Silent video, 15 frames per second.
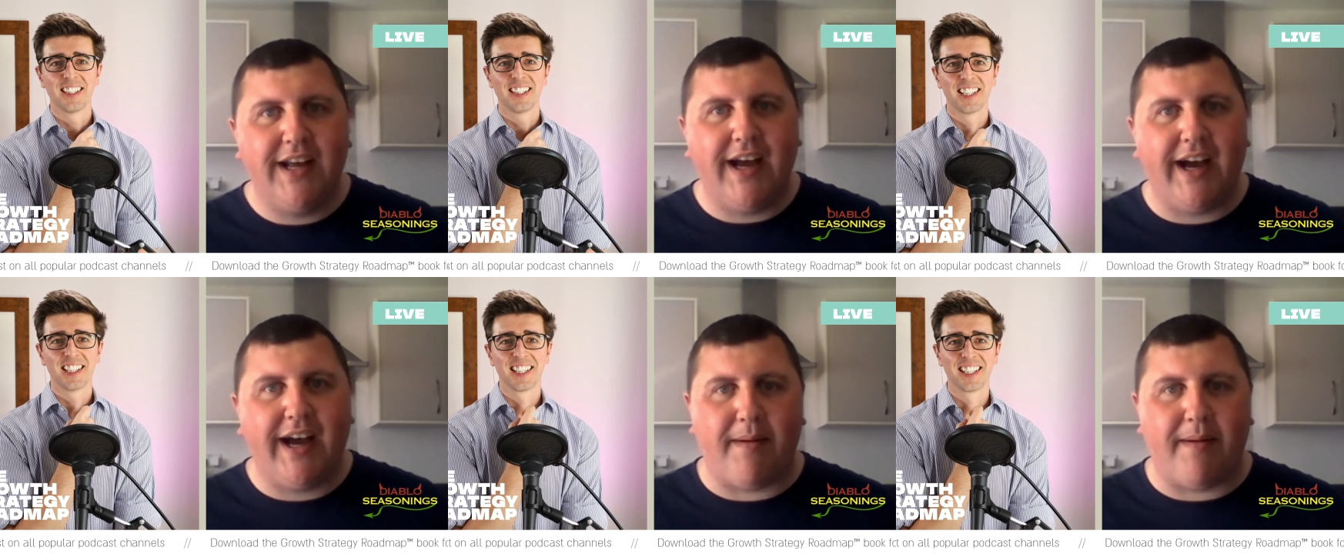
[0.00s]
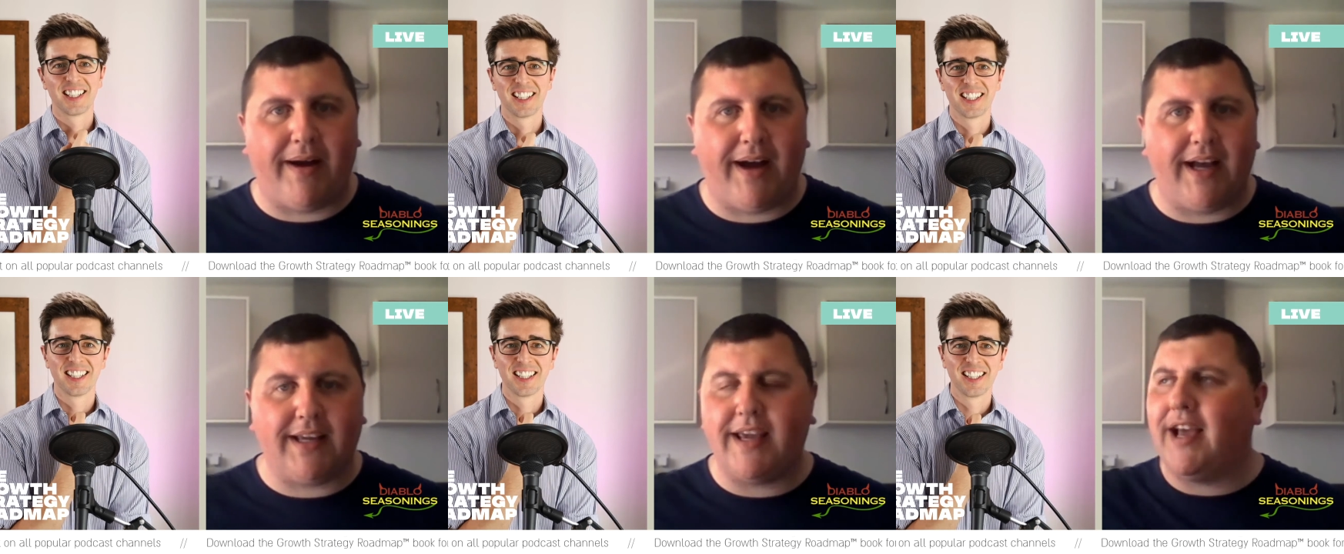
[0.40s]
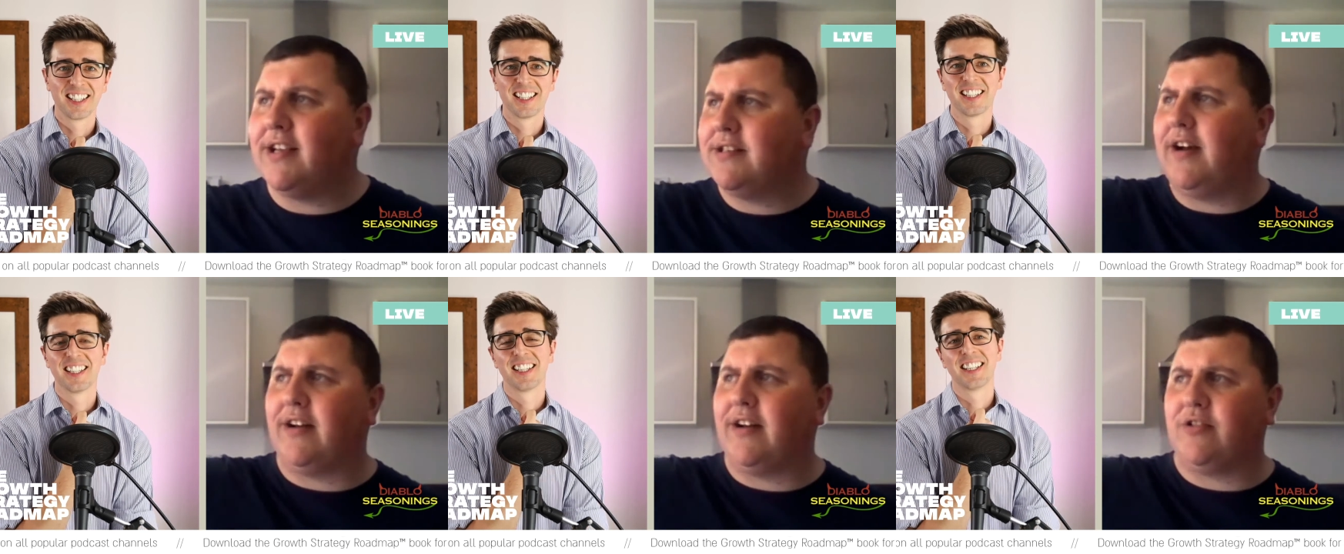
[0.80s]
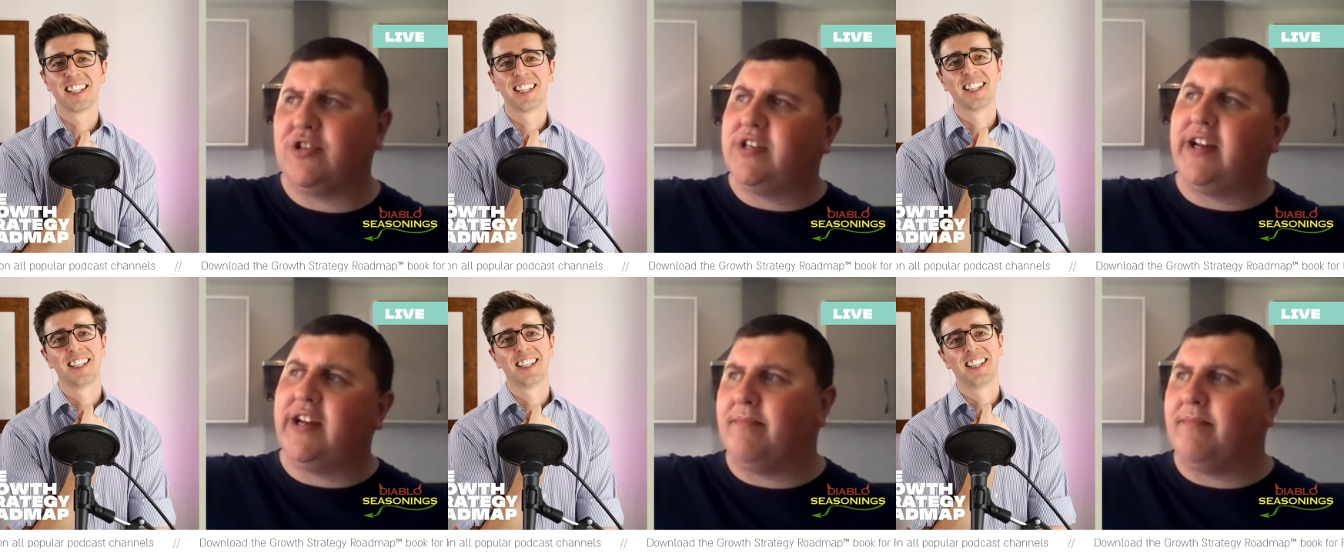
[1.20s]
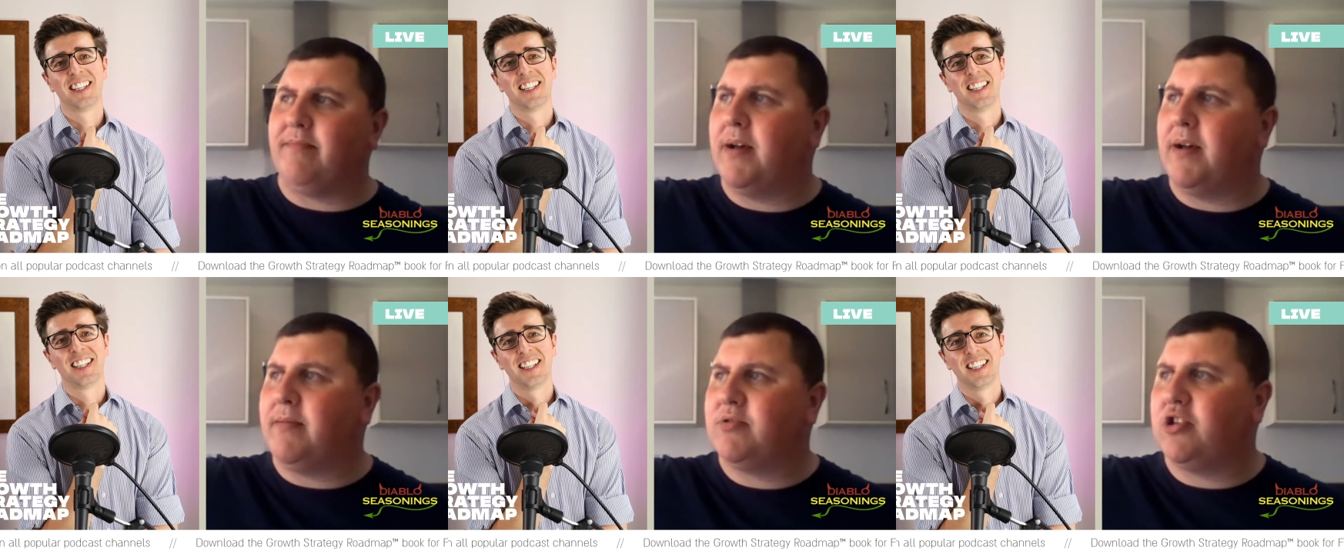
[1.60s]
Speaker 1: and I'm like yes, yeah, I just said I'm
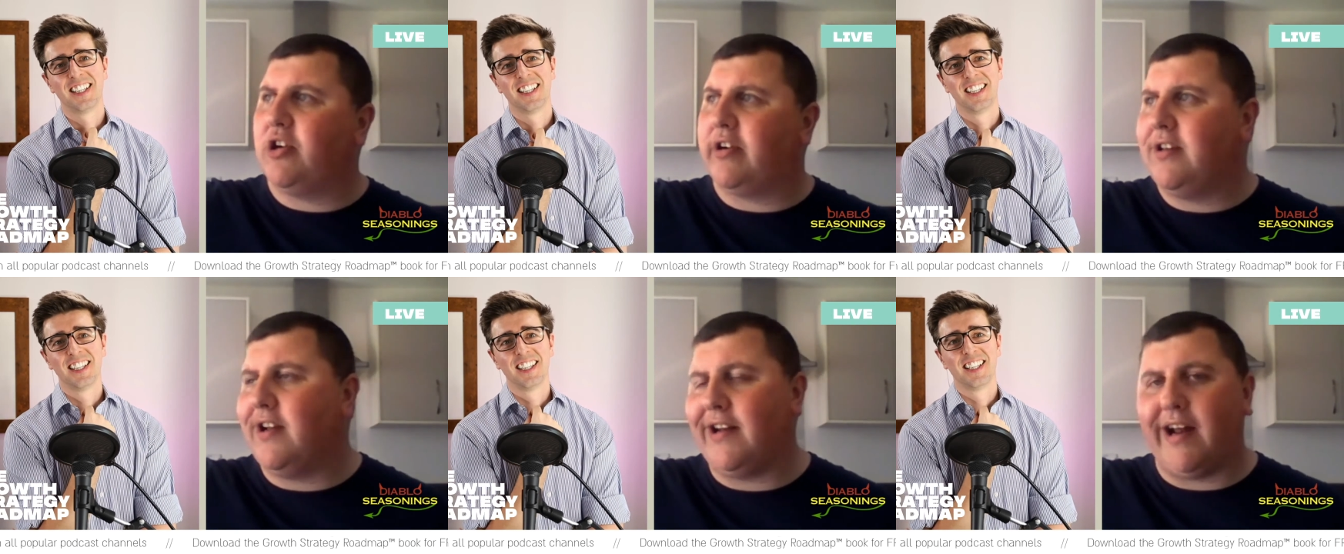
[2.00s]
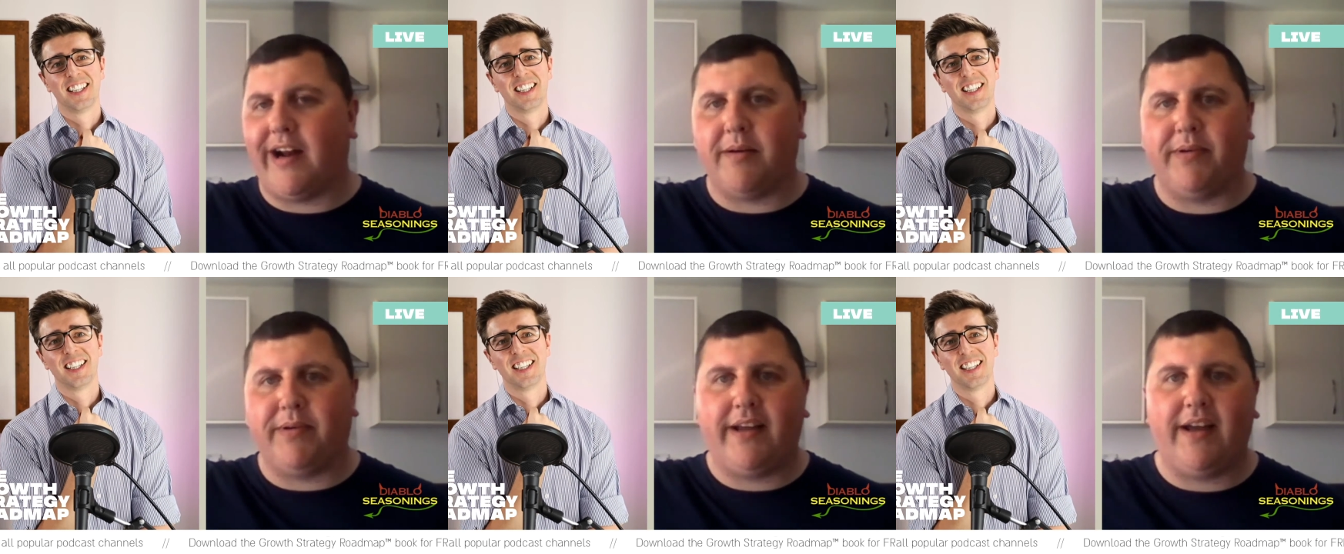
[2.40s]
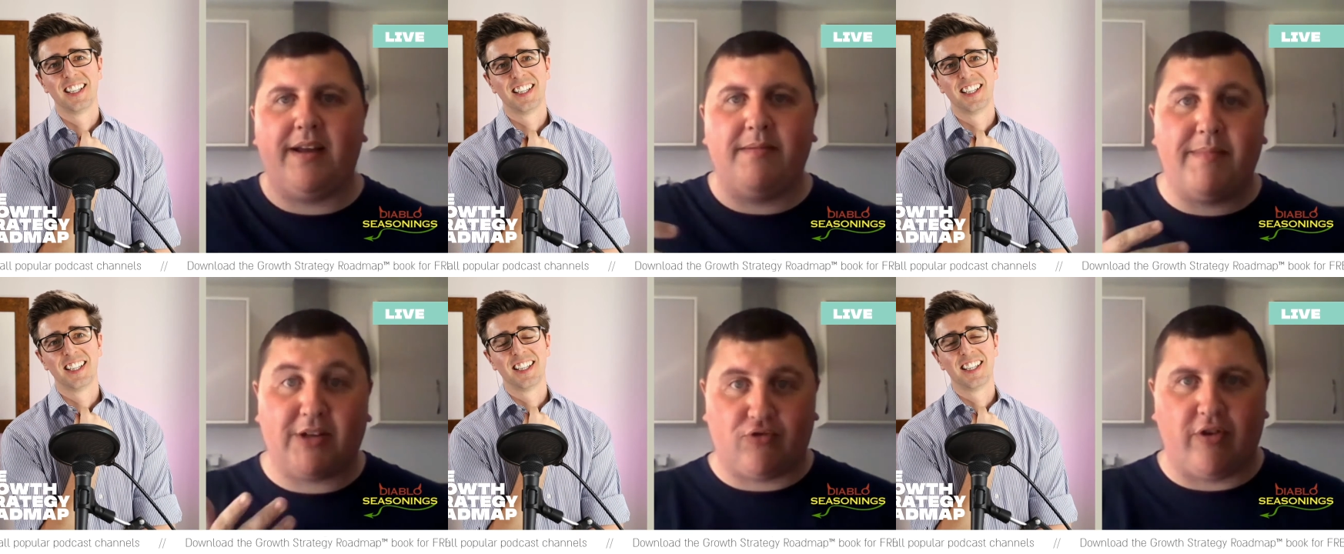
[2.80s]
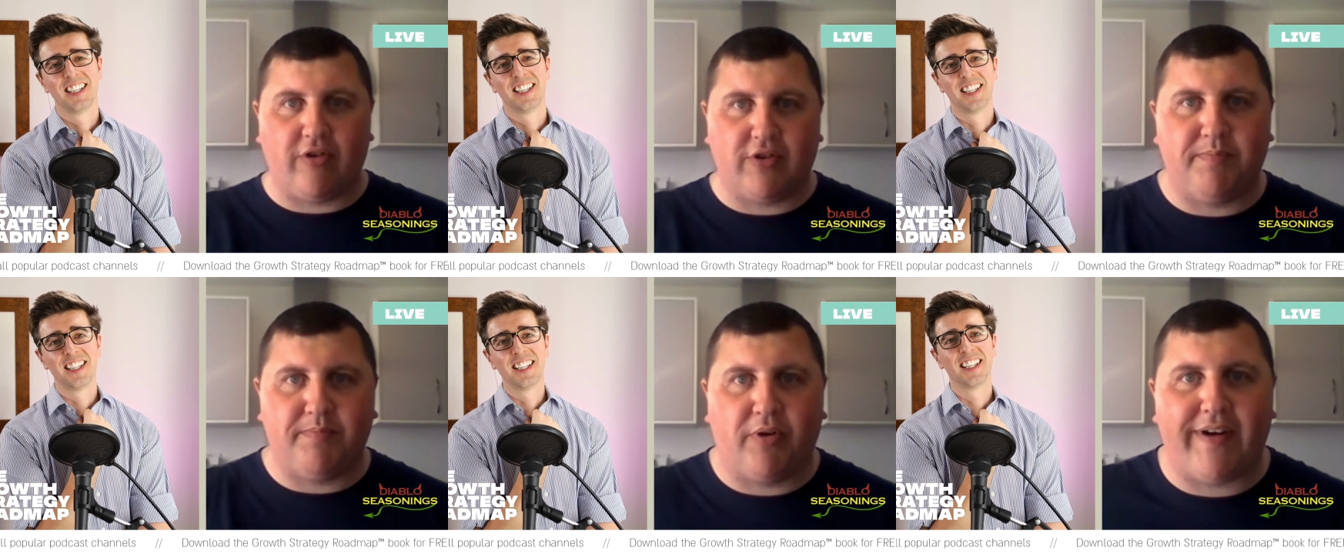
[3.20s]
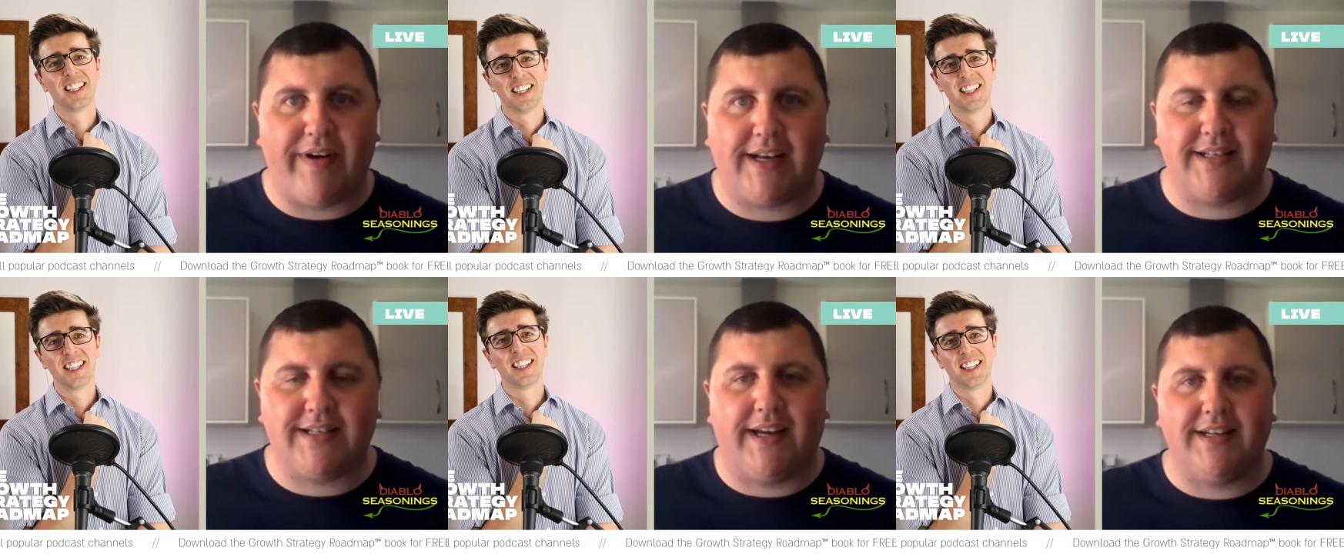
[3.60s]
I'm sorry in Arabic in my strongest Boro
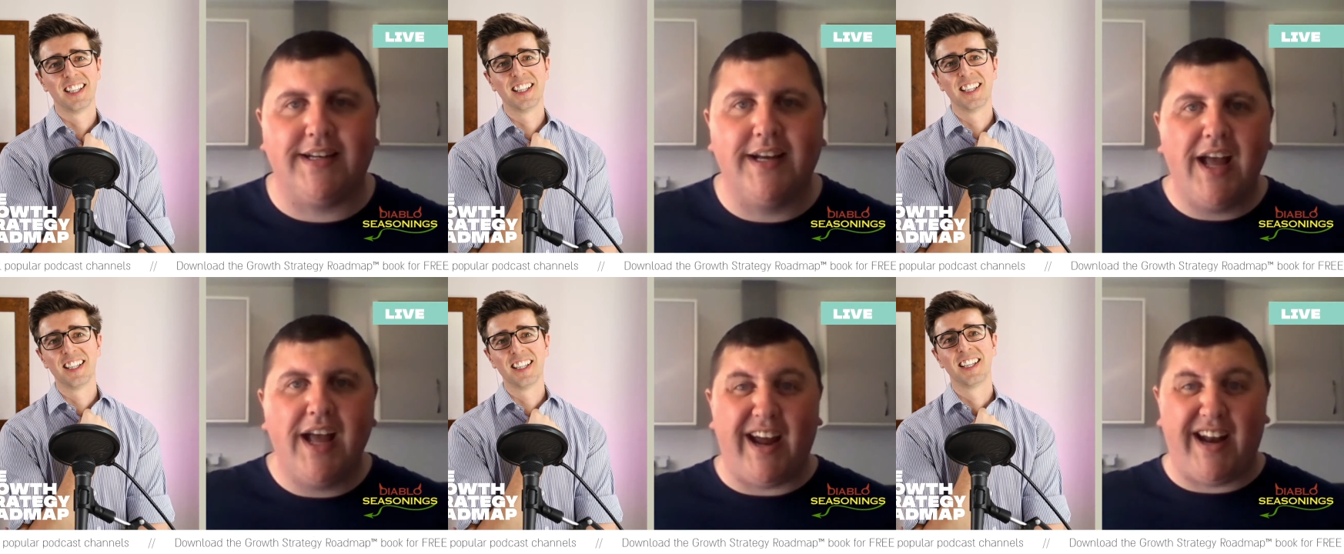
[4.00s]
accent, and